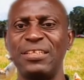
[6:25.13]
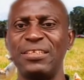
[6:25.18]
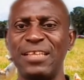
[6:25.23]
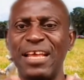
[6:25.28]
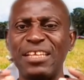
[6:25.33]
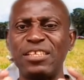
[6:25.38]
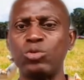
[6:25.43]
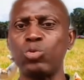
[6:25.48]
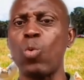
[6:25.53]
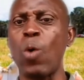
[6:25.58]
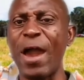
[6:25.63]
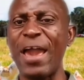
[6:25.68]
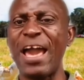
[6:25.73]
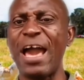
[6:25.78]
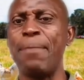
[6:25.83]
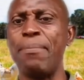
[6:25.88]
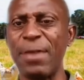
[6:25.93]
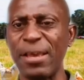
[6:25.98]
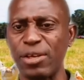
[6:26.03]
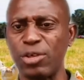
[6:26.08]
That is why
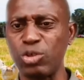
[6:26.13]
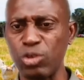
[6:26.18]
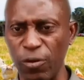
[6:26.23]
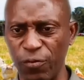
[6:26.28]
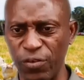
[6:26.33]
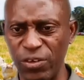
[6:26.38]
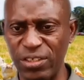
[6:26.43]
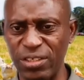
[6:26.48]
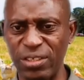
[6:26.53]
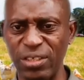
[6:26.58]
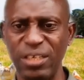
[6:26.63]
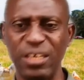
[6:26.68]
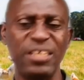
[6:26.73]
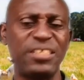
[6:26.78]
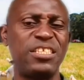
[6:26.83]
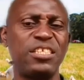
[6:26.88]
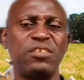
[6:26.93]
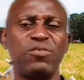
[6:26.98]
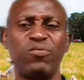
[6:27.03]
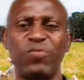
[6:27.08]
I make use of it.
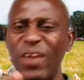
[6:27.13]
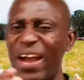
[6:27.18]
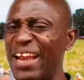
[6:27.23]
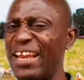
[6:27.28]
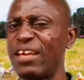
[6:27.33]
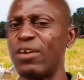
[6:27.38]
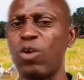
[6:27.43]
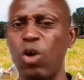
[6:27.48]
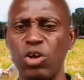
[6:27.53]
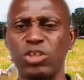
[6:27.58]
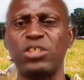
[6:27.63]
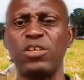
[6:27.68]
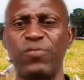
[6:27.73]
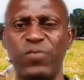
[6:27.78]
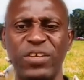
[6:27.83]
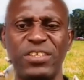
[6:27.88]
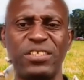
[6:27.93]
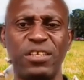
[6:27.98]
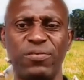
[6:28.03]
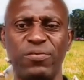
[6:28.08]
It is very cost
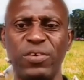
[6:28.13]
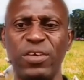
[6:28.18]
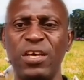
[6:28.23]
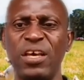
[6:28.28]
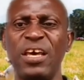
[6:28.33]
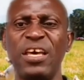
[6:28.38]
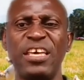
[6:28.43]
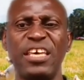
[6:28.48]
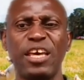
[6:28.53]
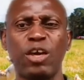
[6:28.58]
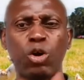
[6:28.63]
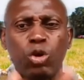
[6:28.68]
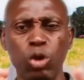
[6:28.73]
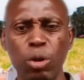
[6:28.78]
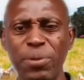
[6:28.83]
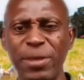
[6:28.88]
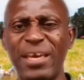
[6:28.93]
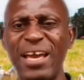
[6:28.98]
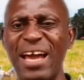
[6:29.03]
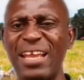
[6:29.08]
effective,
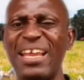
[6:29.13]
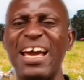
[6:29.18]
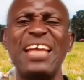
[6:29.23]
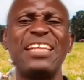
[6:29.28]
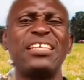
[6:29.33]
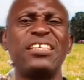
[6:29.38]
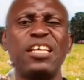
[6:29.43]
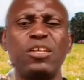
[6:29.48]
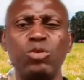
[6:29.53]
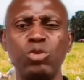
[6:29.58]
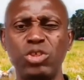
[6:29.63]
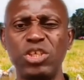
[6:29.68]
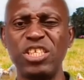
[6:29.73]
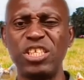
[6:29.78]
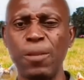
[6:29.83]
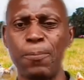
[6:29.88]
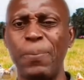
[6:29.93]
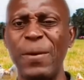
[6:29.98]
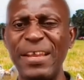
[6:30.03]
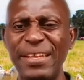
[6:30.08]
economical, and it reduces
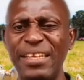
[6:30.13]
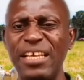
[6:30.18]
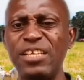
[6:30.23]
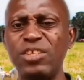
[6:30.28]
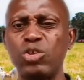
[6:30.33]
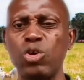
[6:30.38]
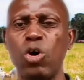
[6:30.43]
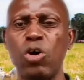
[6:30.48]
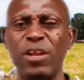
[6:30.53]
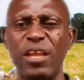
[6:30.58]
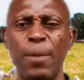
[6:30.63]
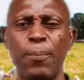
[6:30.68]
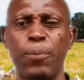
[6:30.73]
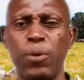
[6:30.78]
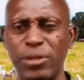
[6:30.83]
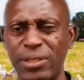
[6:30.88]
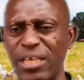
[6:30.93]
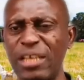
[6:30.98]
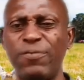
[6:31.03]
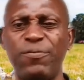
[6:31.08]
dependence on
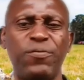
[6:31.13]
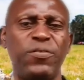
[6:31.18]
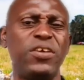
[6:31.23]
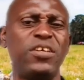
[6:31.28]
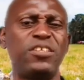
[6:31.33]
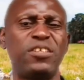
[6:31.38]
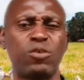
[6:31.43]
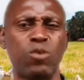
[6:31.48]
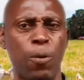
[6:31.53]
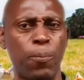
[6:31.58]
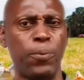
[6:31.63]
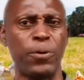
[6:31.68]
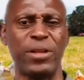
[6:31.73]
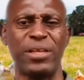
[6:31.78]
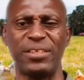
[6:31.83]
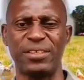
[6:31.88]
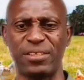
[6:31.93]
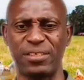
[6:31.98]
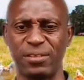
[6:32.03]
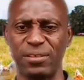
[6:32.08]
imported feed
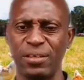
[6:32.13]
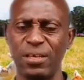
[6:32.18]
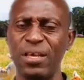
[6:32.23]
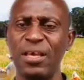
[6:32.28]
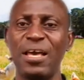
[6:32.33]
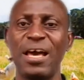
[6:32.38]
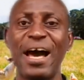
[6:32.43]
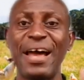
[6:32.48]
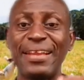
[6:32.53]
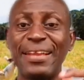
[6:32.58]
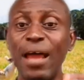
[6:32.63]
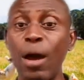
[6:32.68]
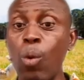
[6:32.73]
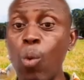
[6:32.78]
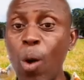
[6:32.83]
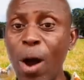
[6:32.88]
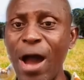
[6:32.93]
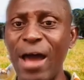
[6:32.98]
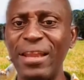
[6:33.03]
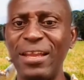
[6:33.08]
components. And that
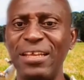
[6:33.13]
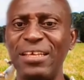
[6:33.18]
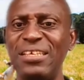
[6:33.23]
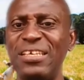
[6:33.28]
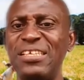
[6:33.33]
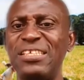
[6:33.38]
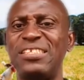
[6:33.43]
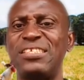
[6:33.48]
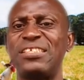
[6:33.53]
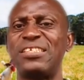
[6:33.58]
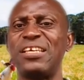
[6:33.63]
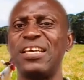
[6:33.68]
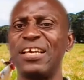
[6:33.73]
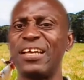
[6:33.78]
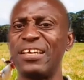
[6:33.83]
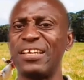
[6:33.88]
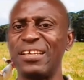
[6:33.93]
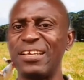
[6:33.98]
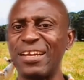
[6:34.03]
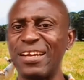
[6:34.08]
one is
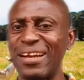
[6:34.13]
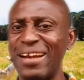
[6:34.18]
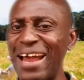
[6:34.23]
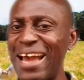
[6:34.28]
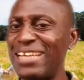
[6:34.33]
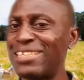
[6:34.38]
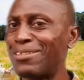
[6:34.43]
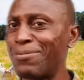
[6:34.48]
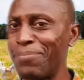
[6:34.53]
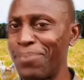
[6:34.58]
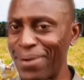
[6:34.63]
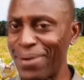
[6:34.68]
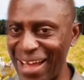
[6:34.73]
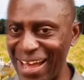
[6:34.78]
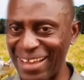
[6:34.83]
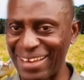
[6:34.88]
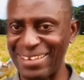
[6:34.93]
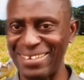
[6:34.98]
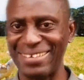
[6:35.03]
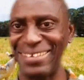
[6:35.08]
rice
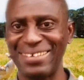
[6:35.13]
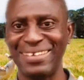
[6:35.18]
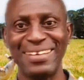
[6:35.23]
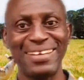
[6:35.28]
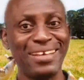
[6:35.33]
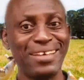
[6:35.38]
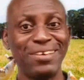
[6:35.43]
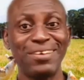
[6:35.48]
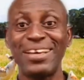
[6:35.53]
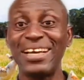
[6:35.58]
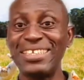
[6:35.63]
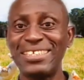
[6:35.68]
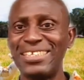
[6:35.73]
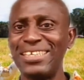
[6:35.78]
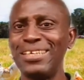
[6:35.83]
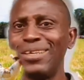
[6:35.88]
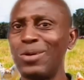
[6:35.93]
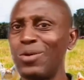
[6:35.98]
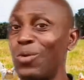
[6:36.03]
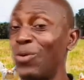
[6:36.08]
bran. You can
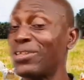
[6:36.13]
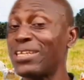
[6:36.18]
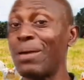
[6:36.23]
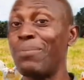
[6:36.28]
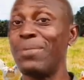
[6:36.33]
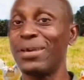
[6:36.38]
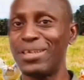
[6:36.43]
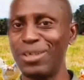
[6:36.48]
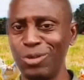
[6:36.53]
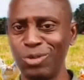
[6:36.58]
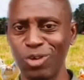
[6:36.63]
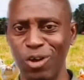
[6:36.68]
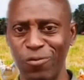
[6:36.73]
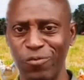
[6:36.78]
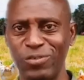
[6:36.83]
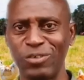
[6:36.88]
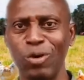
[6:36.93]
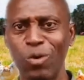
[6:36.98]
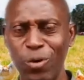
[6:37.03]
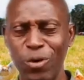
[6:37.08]
see what I'm making use of.
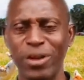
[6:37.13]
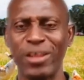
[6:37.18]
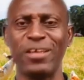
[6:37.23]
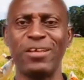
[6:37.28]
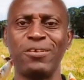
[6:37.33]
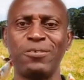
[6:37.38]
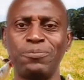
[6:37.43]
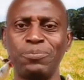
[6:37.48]
Don't worry.